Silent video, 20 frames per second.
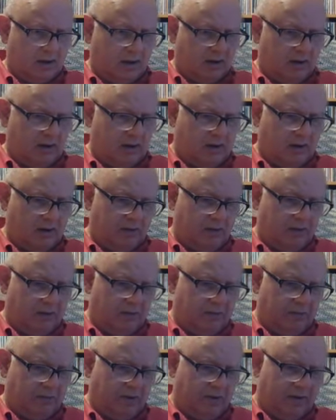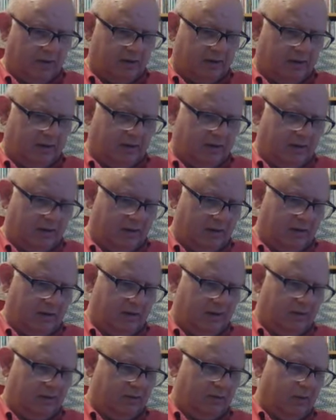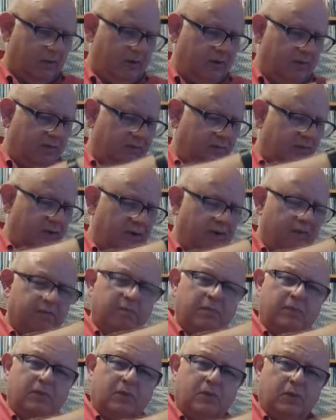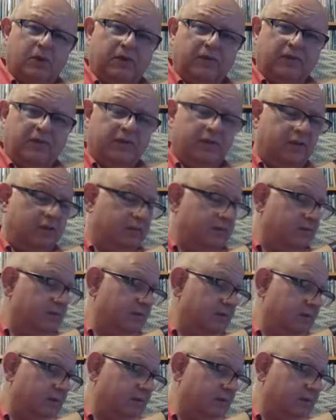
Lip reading: I ended up paying 25 quid for this.